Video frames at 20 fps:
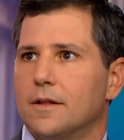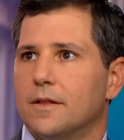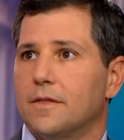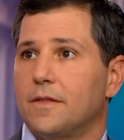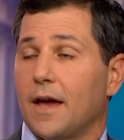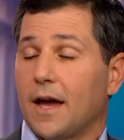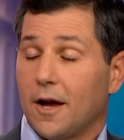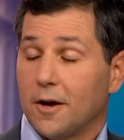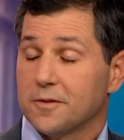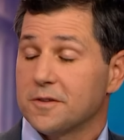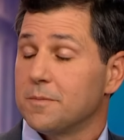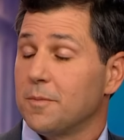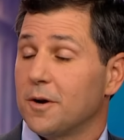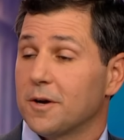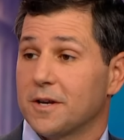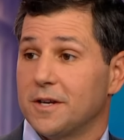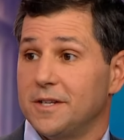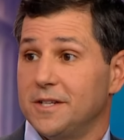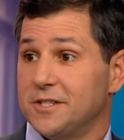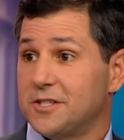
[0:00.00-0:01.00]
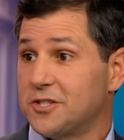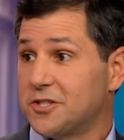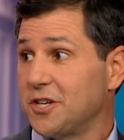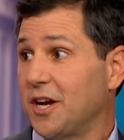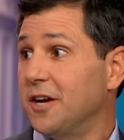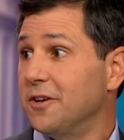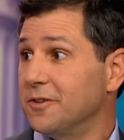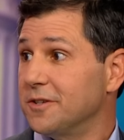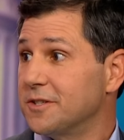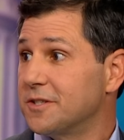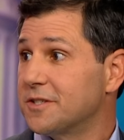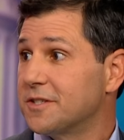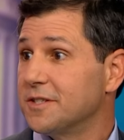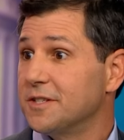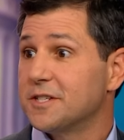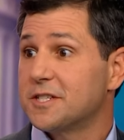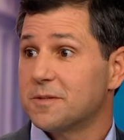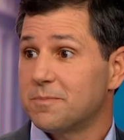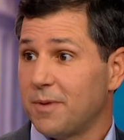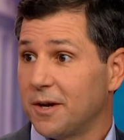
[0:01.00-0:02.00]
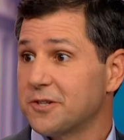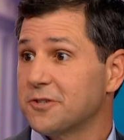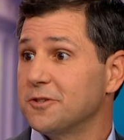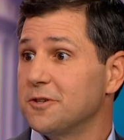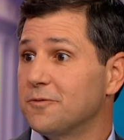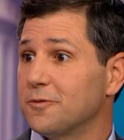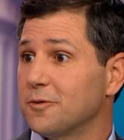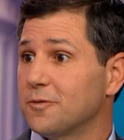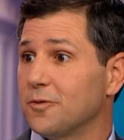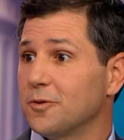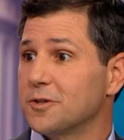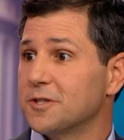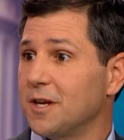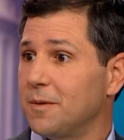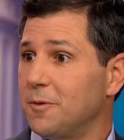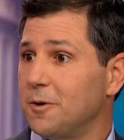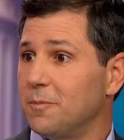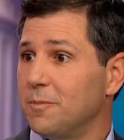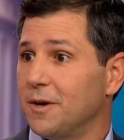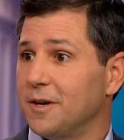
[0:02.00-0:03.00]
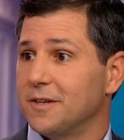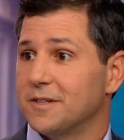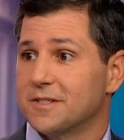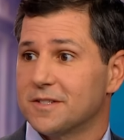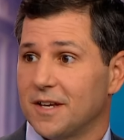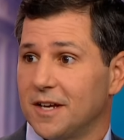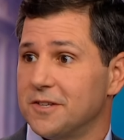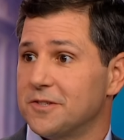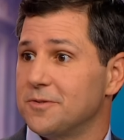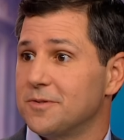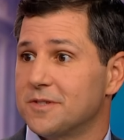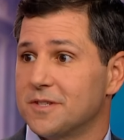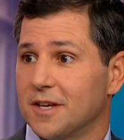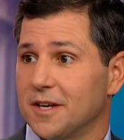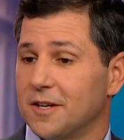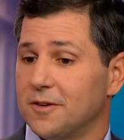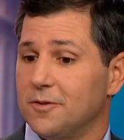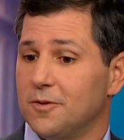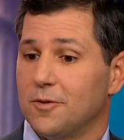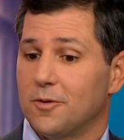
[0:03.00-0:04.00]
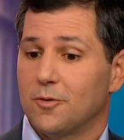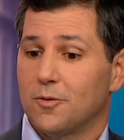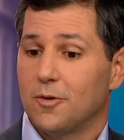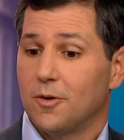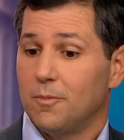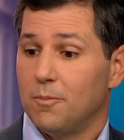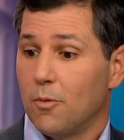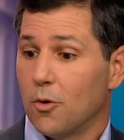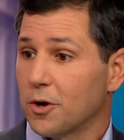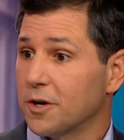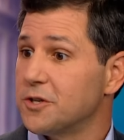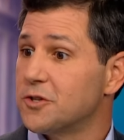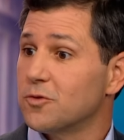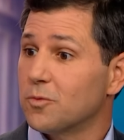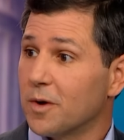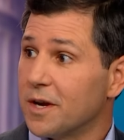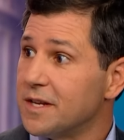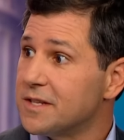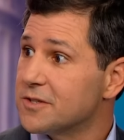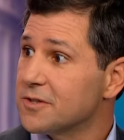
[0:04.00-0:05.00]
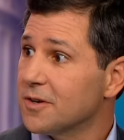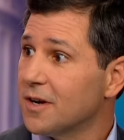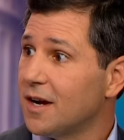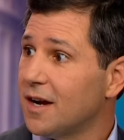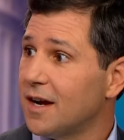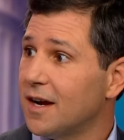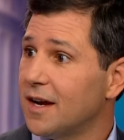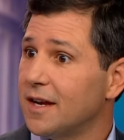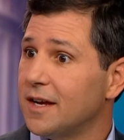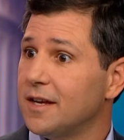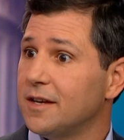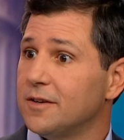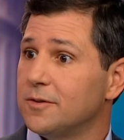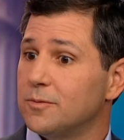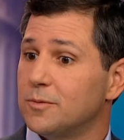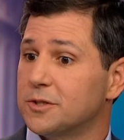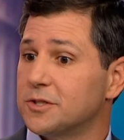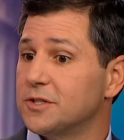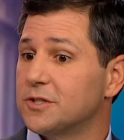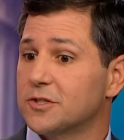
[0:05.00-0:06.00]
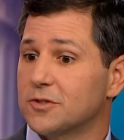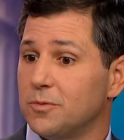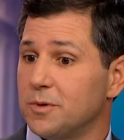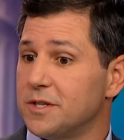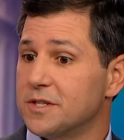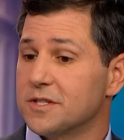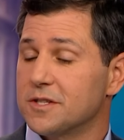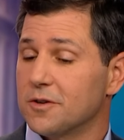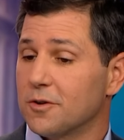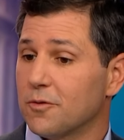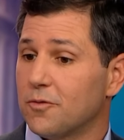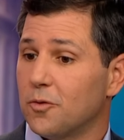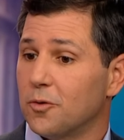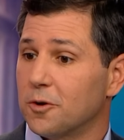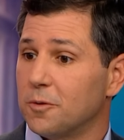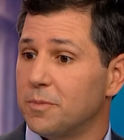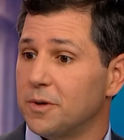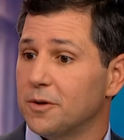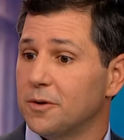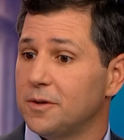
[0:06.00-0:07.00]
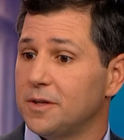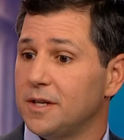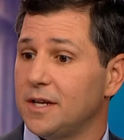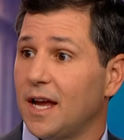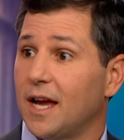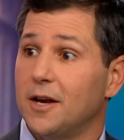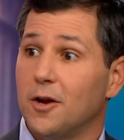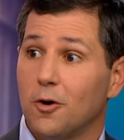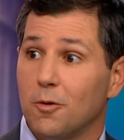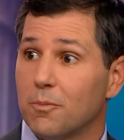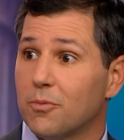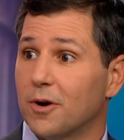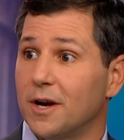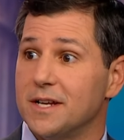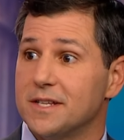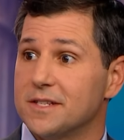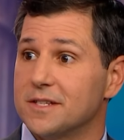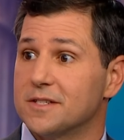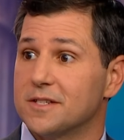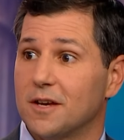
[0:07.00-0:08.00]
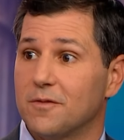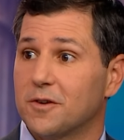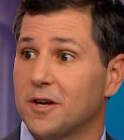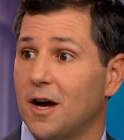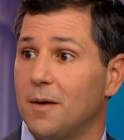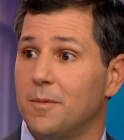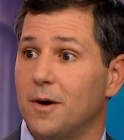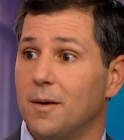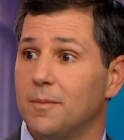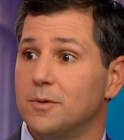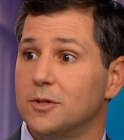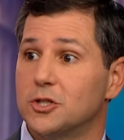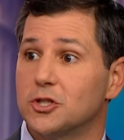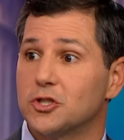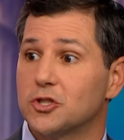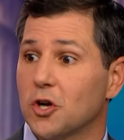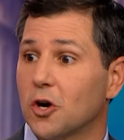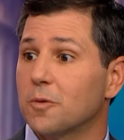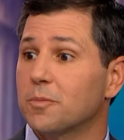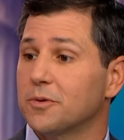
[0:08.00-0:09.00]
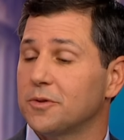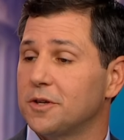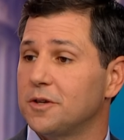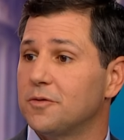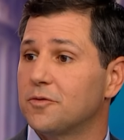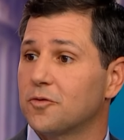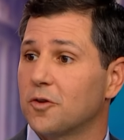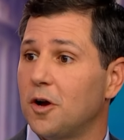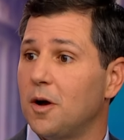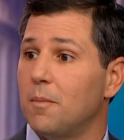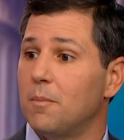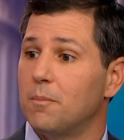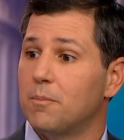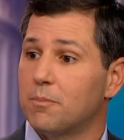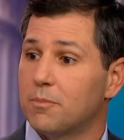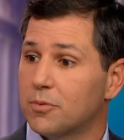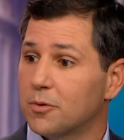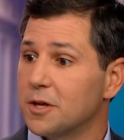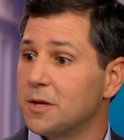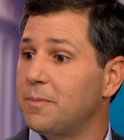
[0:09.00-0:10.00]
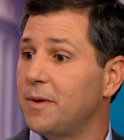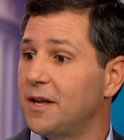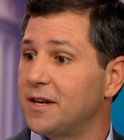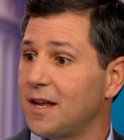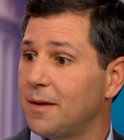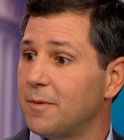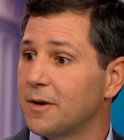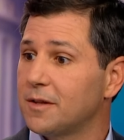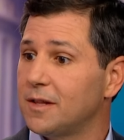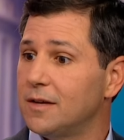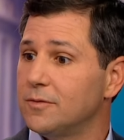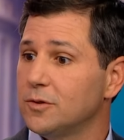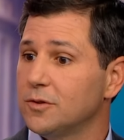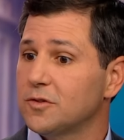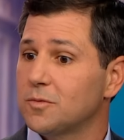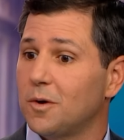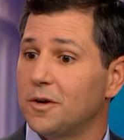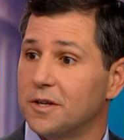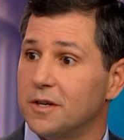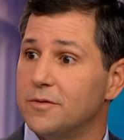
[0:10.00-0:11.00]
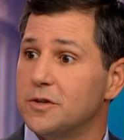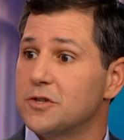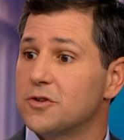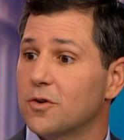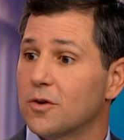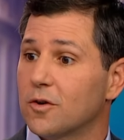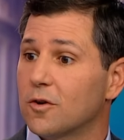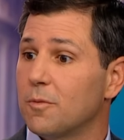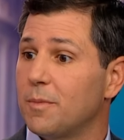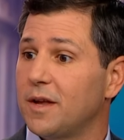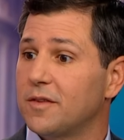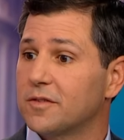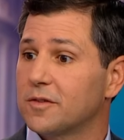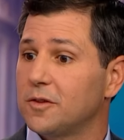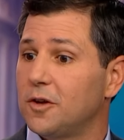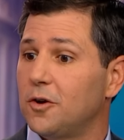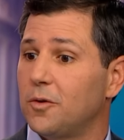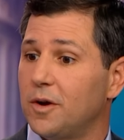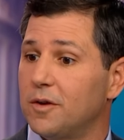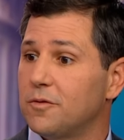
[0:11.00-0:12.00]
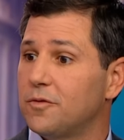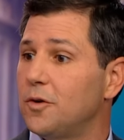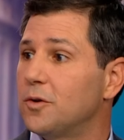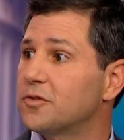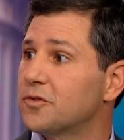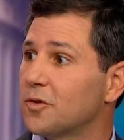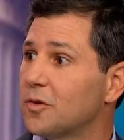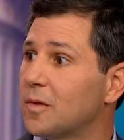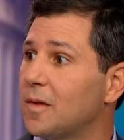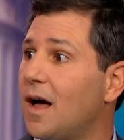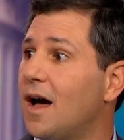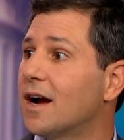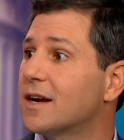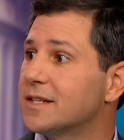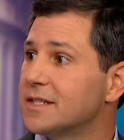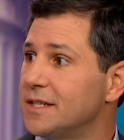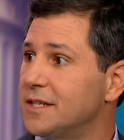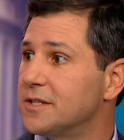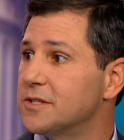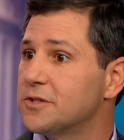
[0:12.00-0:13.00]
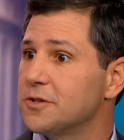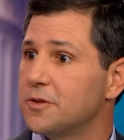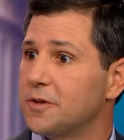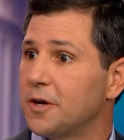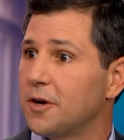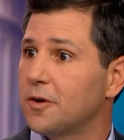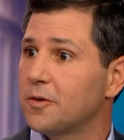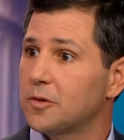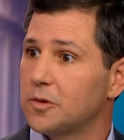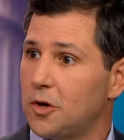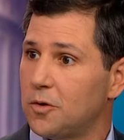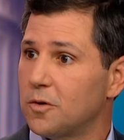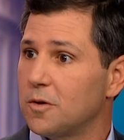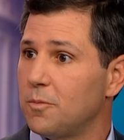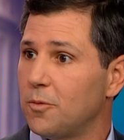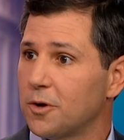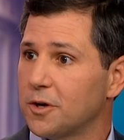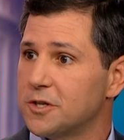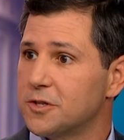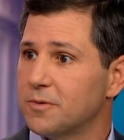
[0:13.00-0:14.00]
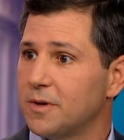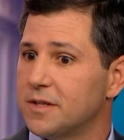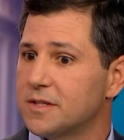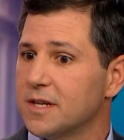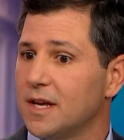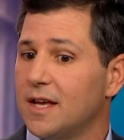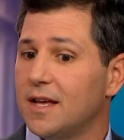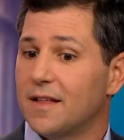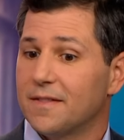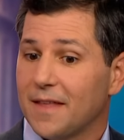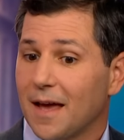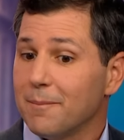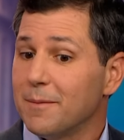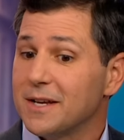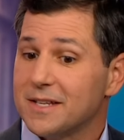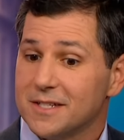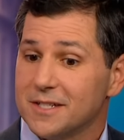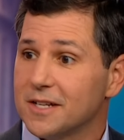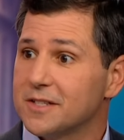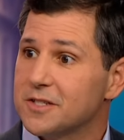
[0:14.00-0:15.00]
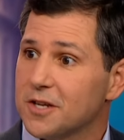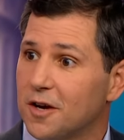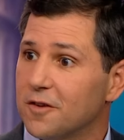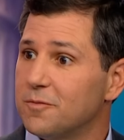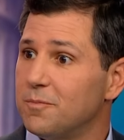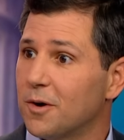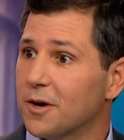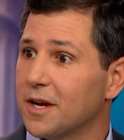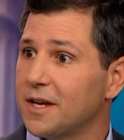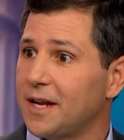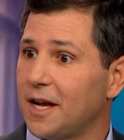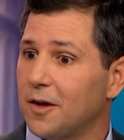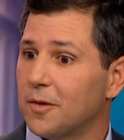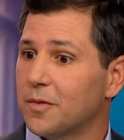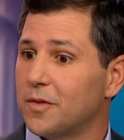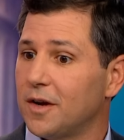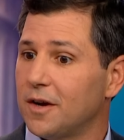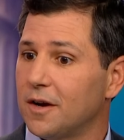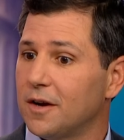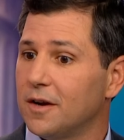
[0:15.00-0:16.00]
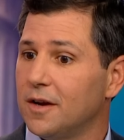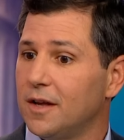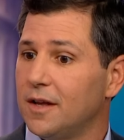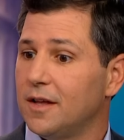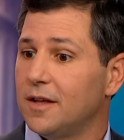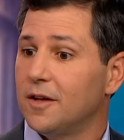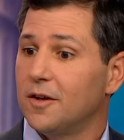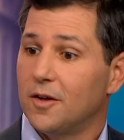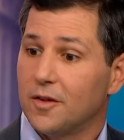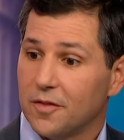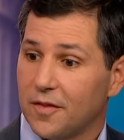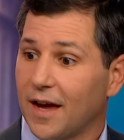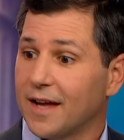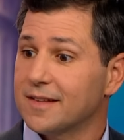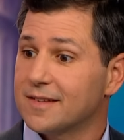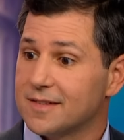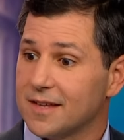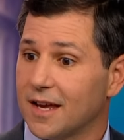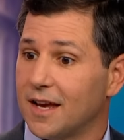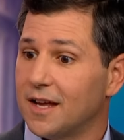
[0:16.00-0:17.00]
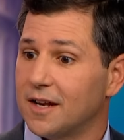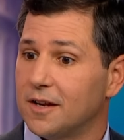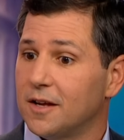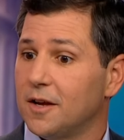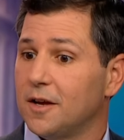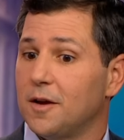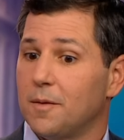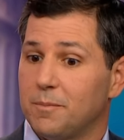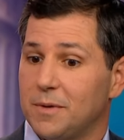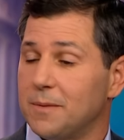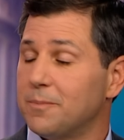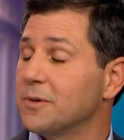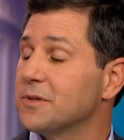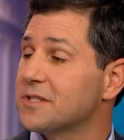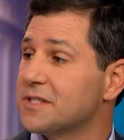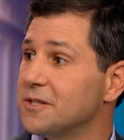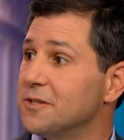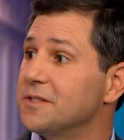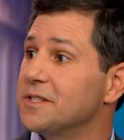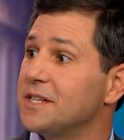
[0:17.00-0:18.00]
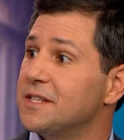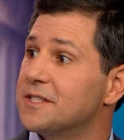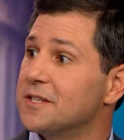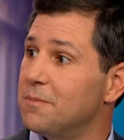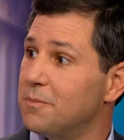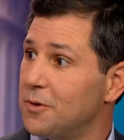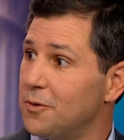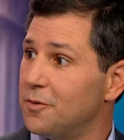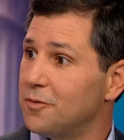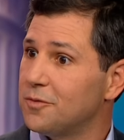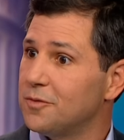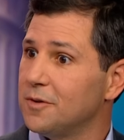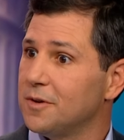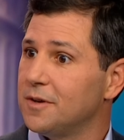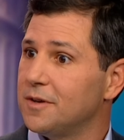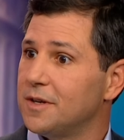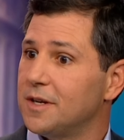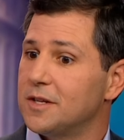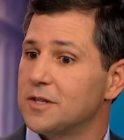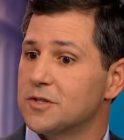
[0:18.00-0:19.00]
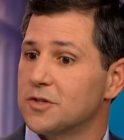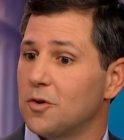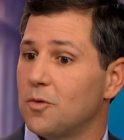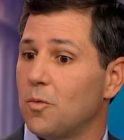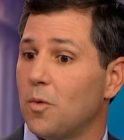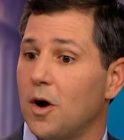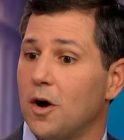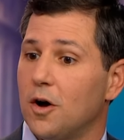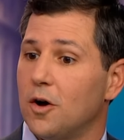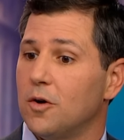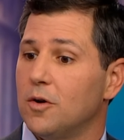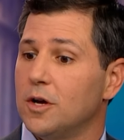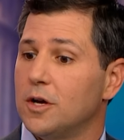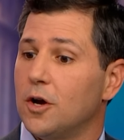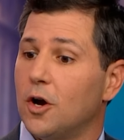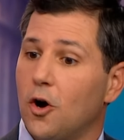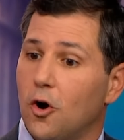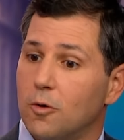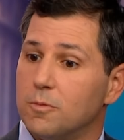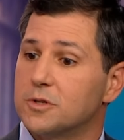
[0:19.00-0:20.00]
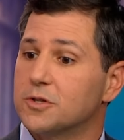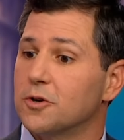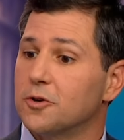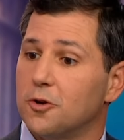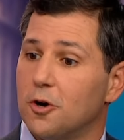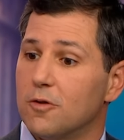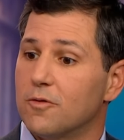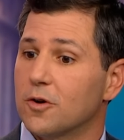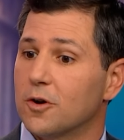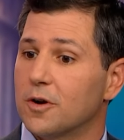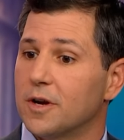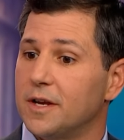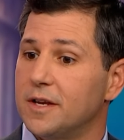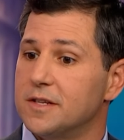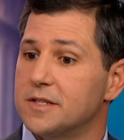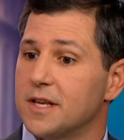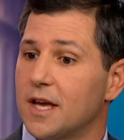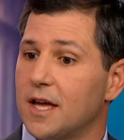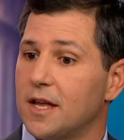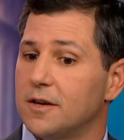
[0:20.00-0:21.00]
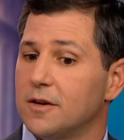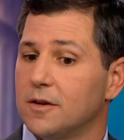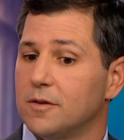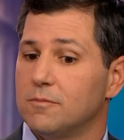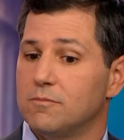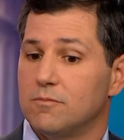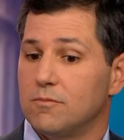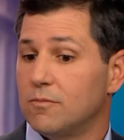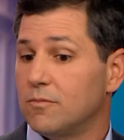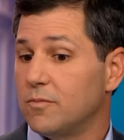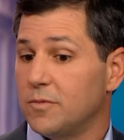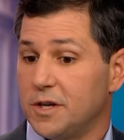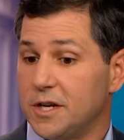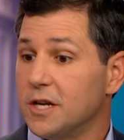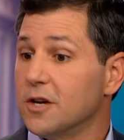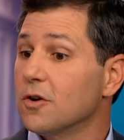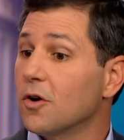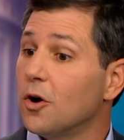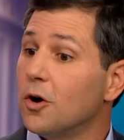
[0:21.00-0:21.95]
The housing market is challenged, especially for first time homebuyers, as you said. Mortgage rates are high, which has squeezed their affordability, and home prices have come up sharply from pre pandemic levels while inventory remains low and folks are locked into their lower mortgage rates. That makes it a tough market out there. That said, people still need to move. And so while home turnover is at near